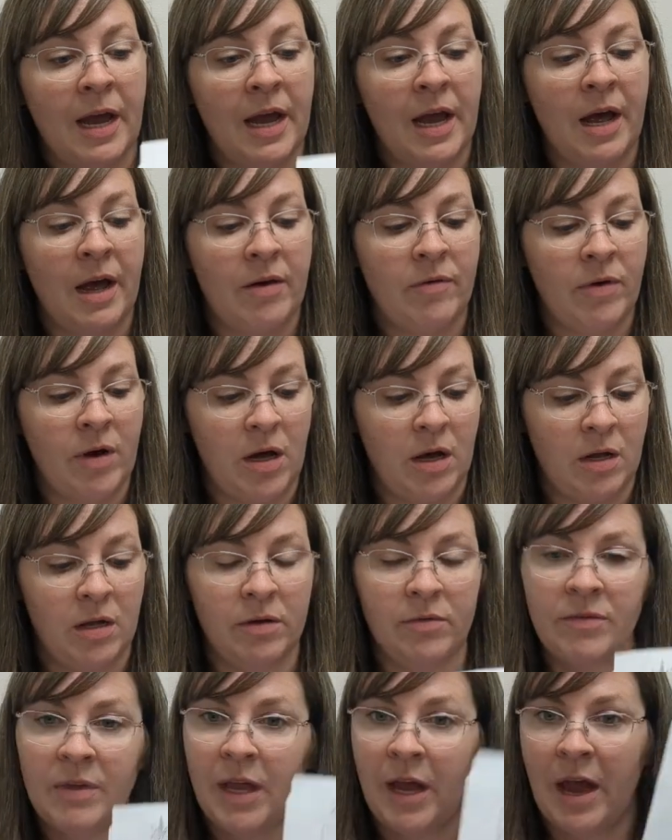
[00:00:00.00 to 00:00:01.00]
I have
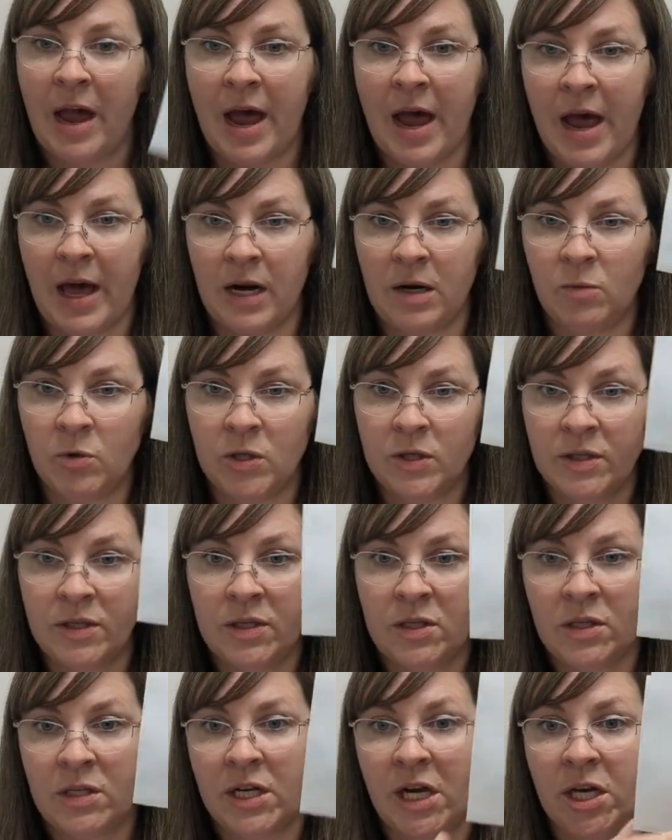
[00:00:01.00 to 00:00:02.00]
all of the animals
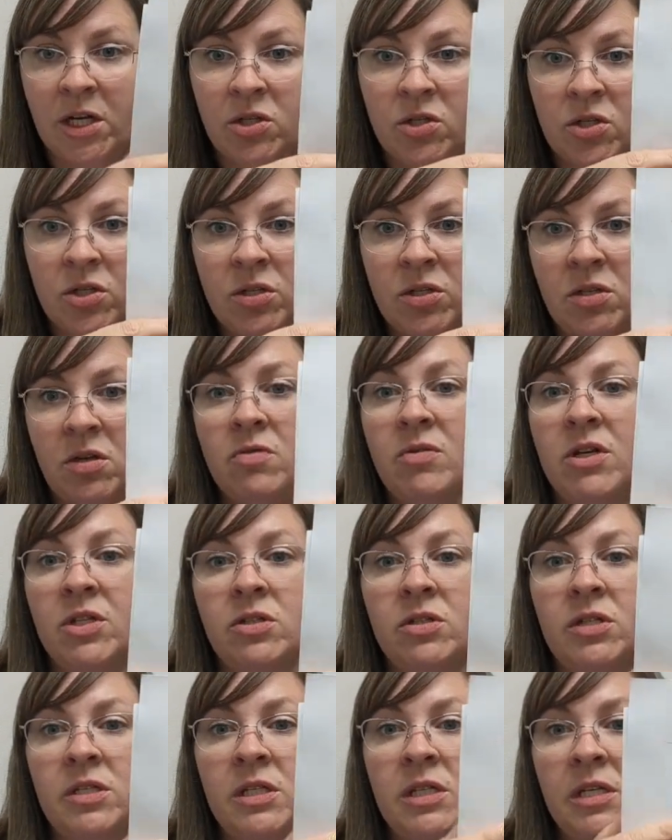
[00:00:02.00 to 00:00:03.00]
stitched. So I
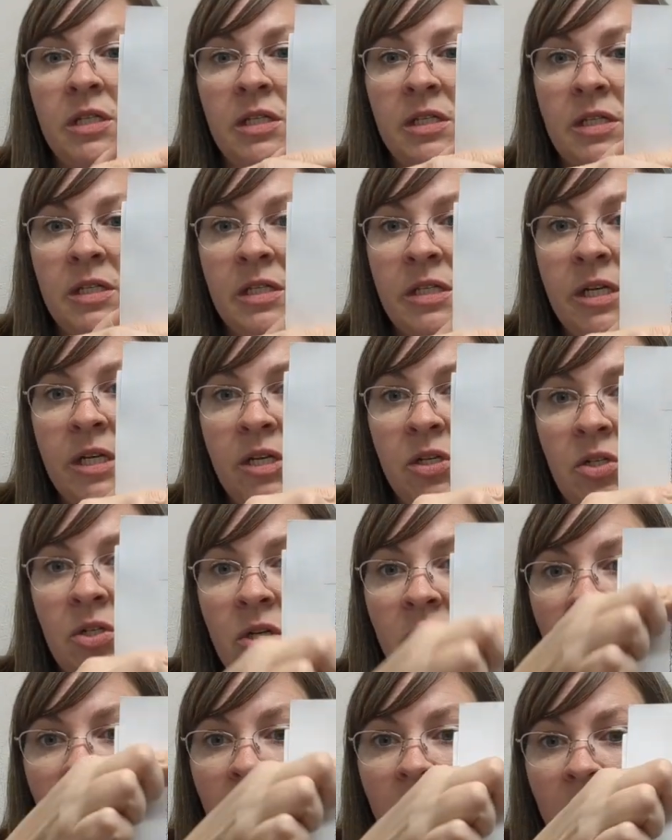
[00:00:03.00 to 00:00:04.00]
just need to
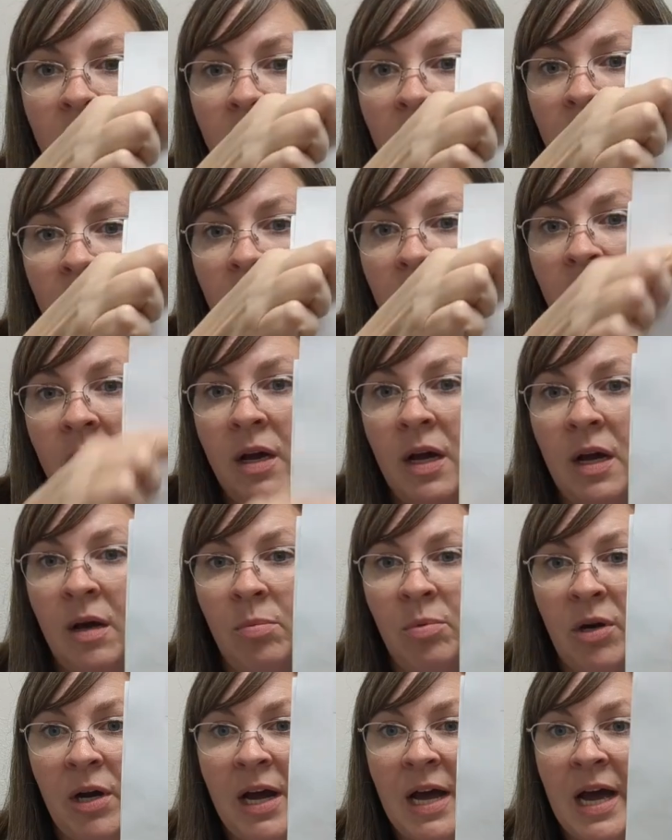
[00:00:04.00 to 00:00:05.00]
stitch the
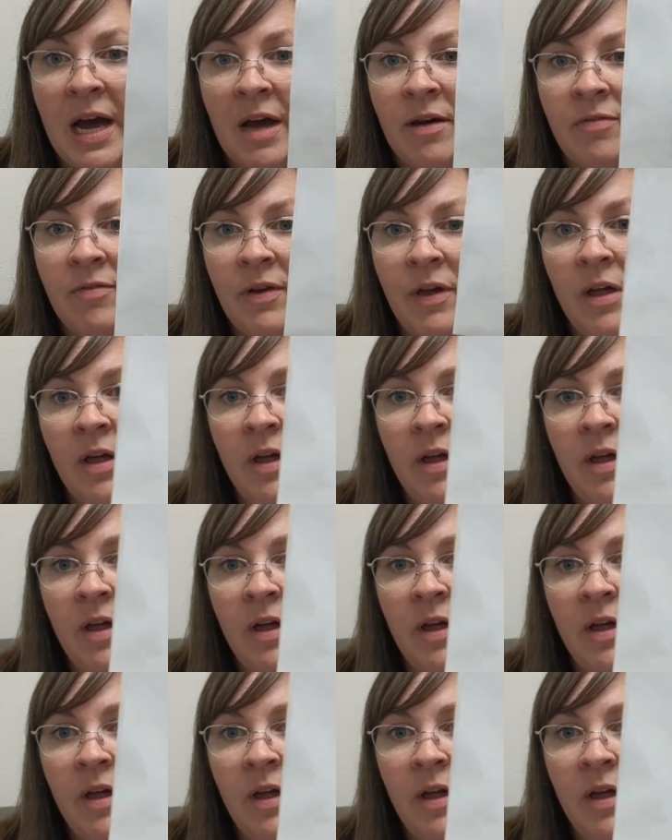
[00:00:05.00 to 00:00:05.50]
upper half,